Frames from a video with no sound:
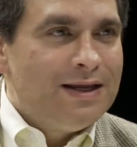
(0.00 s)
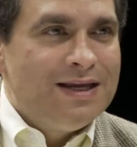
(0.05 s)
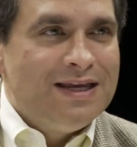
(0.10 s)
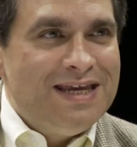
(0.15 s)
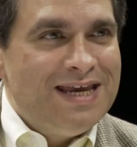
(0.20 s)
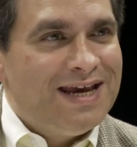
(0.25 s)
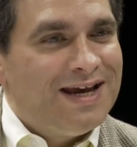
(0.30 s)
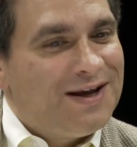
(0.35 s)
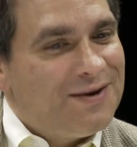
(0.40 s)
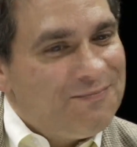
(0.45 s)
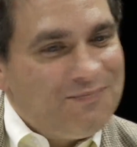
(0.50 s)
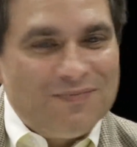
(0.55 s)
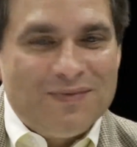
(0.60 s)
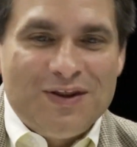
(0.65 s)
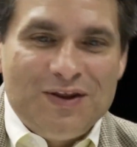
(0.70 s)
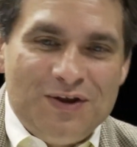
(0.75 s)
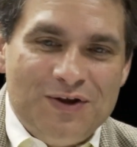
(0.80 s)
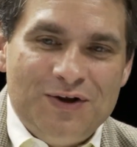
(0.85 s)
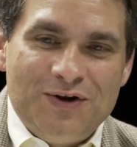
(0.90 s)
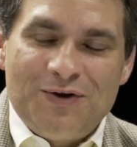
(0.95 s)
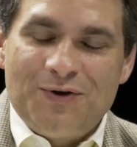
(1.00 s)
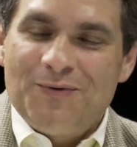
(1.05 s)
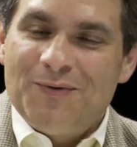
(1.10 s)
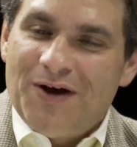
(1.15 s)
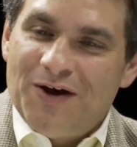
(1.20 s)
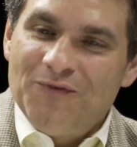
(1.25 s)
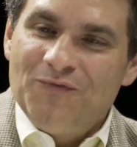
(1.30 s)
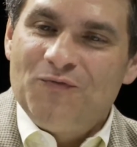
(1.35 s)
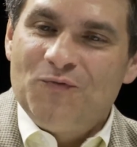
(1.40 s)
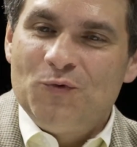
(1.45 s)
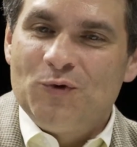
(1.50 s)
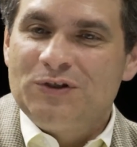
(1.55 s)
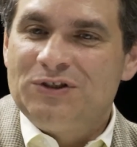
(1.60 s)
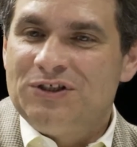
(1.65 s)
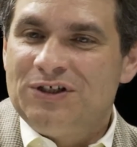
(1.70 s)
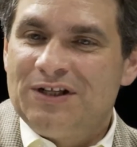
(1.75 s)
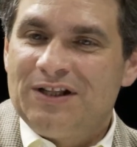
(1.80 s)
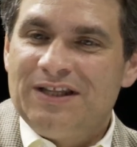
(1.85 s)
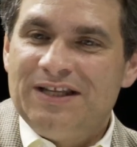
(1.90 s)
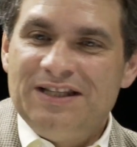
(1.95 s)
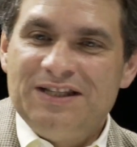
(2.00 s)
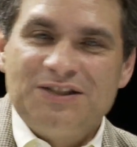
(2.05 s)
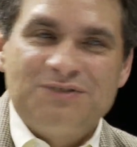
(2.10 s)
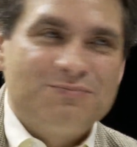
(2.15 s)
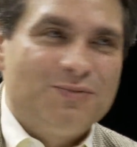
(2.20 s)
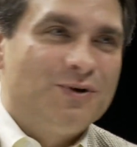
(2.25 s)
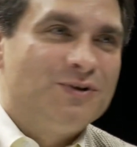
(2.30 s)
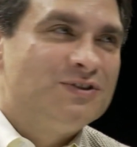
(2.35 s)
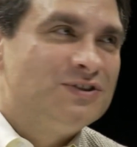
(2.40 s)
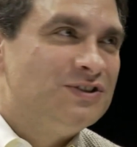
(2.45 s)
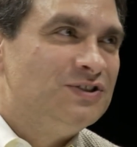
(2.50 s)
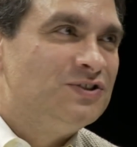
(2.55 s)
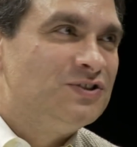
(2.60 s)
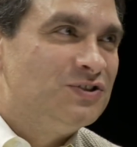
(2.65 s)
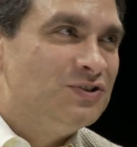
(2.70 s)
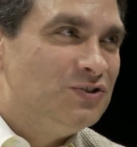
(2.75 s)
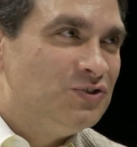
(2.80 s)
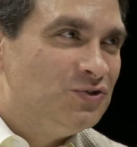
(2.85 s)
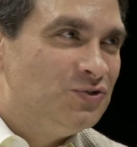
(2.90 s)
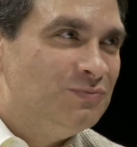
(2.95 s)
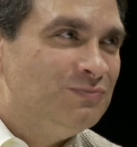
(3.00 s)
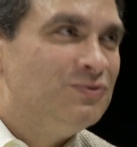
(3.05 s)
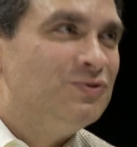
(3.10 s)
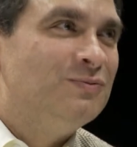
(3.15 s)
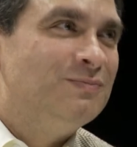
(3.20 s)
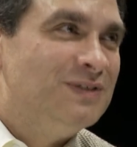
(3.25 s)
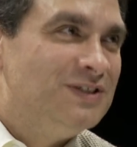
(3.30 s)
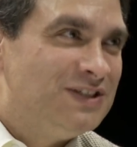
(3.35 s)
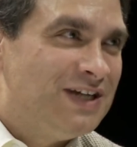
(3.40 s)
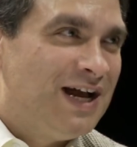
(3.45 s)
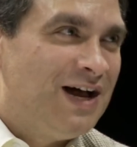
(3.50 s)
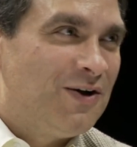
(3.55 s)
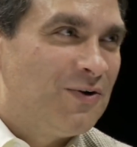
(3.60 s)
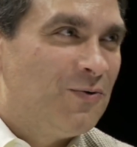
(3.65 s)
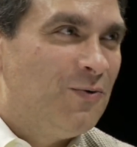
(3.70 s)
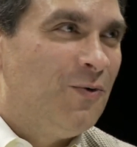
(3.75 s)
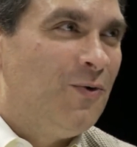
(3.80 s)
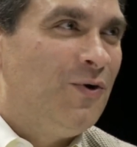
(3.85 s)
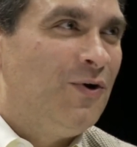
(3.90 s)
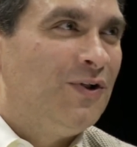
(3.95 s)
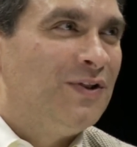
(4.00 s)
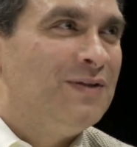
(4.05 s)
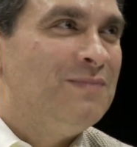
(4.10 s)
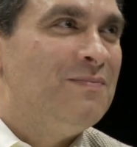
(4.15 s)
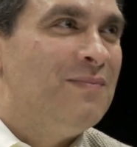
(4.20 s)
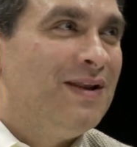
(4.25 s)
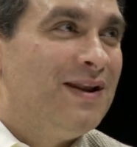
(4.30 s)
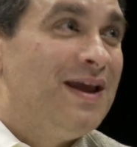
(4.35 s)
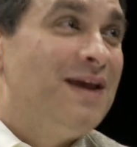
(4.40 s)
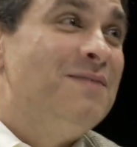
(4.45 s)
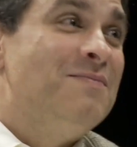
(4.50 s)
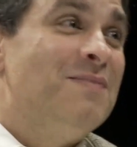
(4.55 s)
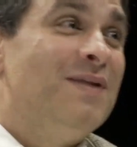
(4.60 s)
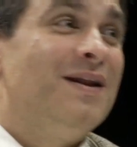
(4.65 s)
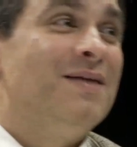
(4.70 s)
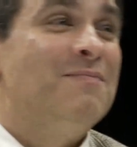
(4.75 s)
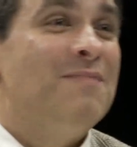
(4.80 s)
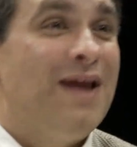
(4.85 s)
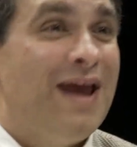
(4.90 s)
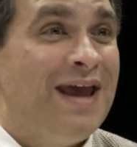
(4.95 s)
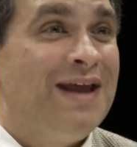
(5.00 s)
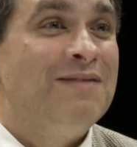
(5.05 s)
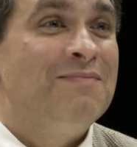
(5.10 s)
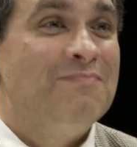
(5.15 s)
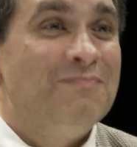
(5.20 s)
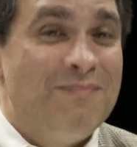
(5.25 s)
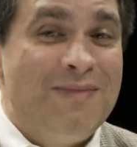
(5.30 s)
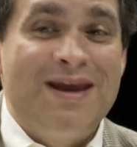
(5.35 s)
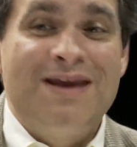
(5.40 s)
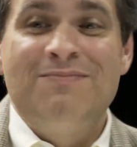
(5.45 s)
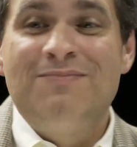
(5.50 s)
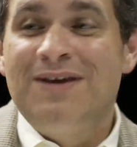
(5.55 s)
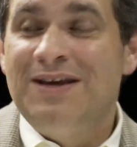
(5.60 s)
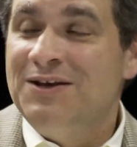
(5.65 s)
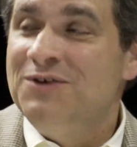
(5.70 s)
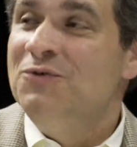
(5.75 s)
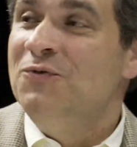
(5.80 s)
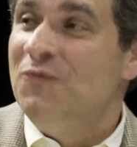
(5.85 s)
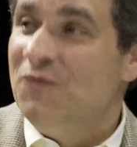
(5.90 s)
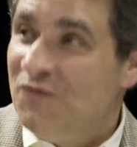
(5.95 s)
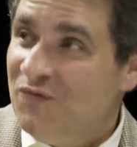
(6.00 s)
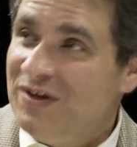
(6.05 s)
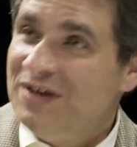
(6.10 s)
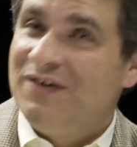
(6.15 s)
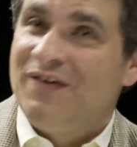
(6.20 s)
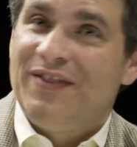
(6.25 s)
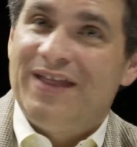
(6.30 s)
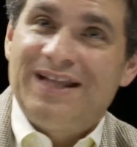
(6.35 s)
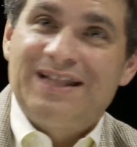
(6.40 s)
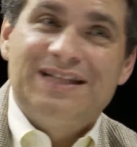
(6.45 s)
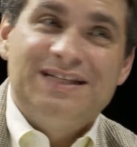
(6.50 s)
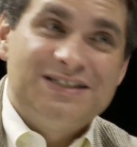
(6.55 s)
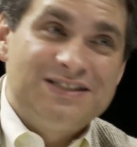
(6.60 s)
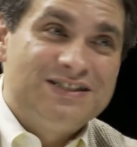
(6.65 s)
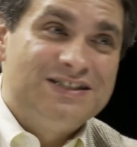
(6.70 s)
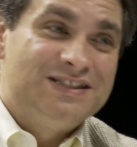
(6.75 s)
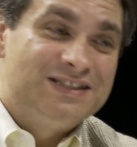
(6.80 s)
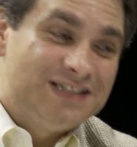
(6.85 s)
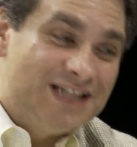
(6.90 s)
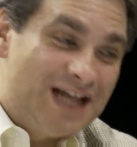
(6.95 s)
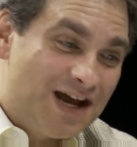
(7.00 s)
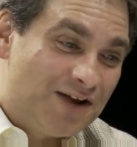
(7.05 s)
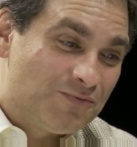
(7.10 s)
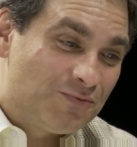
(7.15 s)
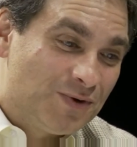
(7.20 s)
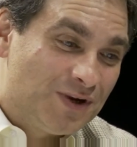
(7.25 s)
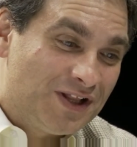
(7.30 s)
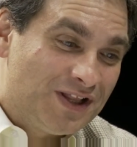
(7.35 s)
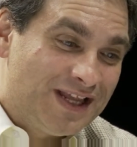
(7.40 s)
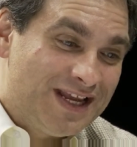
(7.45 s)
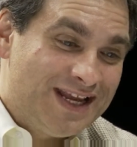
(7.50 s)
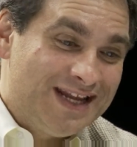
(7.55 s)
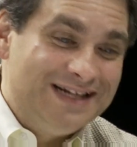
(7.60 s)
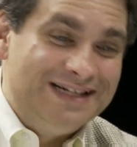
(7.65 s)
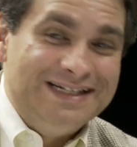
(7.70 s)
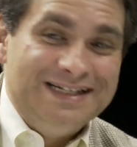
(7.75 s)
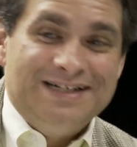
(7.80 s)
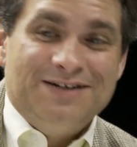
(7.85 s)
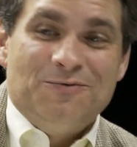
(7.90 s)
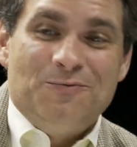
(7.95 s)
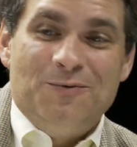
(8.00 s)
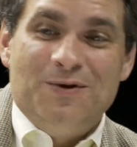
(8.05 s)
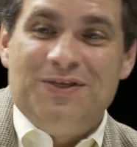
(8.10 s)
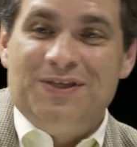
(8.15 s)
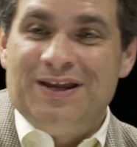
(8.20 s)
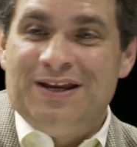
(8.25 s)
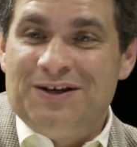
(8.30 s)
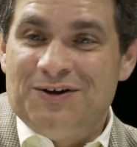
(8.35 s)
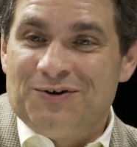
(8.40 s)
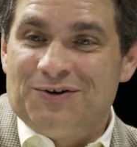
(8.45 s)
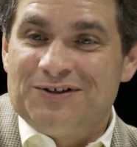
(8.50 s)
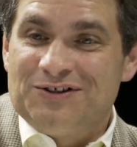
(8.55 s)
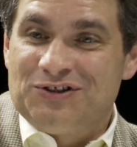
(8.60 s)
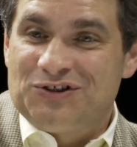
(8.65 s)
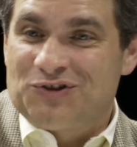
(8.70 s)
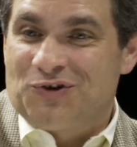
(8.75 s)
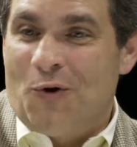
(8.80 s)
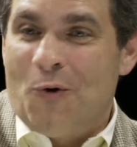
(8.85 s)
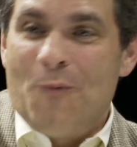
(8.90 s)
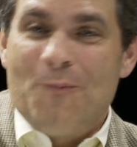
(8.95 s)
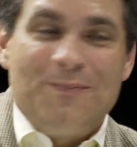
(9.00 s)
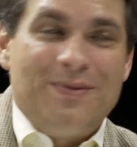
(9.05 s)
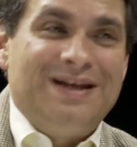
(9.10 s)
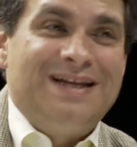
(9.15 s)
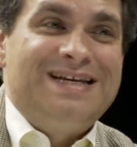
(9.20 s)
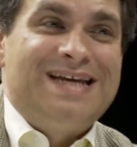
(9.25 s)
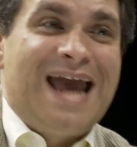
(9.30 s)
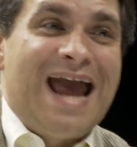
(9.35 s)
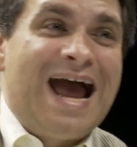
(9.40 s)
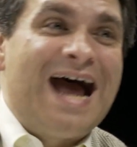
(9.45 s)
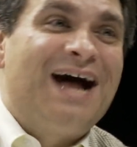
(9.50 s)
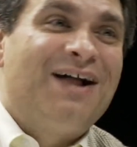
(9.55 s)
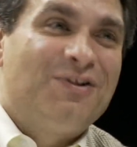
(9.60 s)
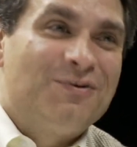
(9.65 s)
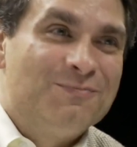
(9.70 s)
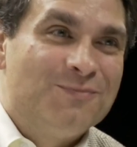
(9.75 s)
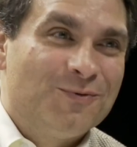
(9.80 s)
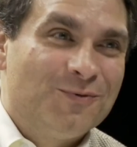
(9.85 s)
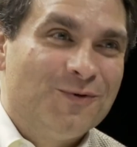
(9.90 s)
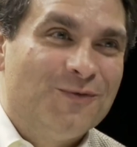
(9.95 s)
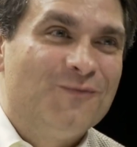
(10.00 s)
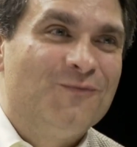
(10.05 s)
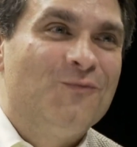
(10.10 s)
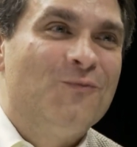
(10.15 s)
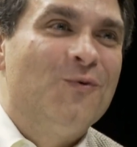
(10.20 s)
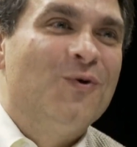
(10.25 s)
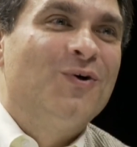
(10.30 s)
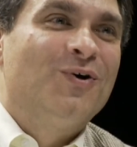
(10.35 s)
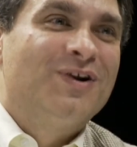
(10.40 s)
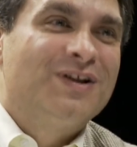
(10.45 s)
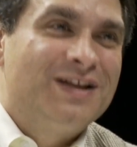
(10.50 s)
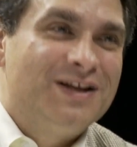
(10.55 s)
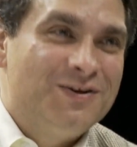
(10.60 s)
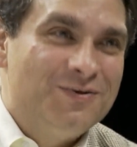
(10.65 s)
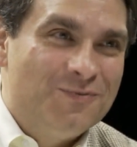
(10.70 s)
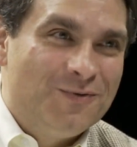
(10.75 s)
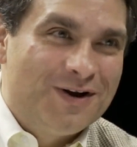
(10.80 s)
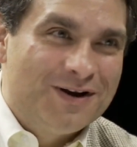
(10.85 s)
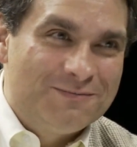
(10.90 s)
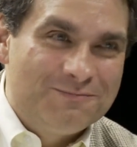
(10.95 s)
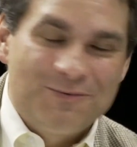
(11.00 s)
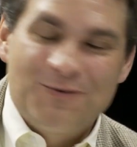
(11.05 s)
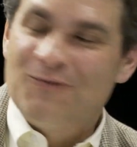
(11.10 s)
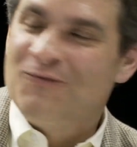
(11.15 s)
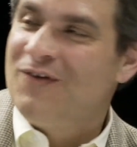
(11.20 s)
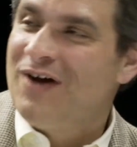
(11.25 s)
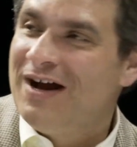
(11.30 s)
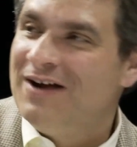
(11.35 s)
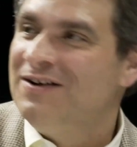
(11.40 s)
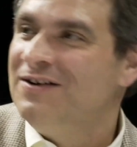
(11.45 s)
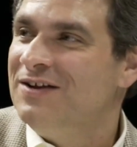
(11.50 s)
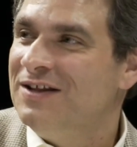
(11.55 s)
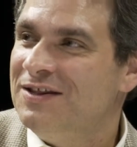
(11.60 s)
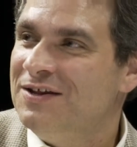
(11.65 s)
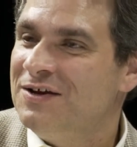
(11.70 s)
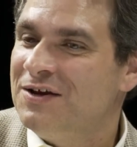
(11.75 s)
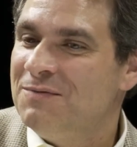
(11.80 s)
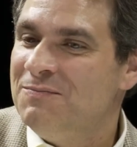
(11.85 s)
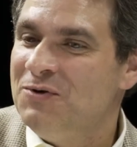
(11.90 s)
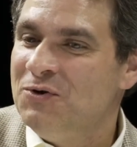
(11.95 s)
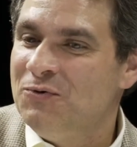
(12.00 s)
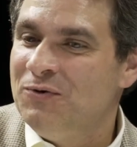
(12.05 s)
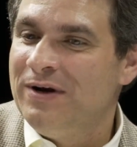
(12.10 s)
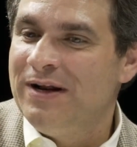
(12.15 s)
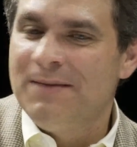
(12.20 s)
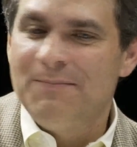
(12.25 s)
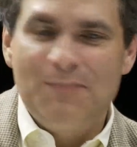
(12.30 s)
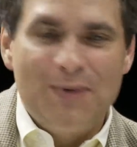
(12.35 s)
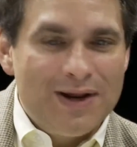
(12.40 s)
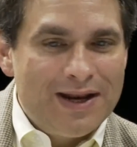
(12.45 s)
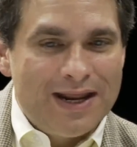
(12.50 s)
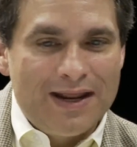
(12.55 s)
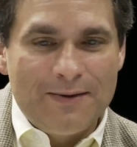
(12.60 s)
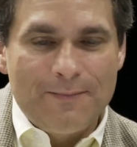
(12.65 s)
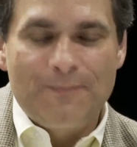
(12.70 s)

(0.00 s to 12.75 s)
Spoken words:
yeah, unfortunately this person has consumed too much alcohol, and maybe you feel that this is not really within your scope and caliber of work that you want to provide to the community. But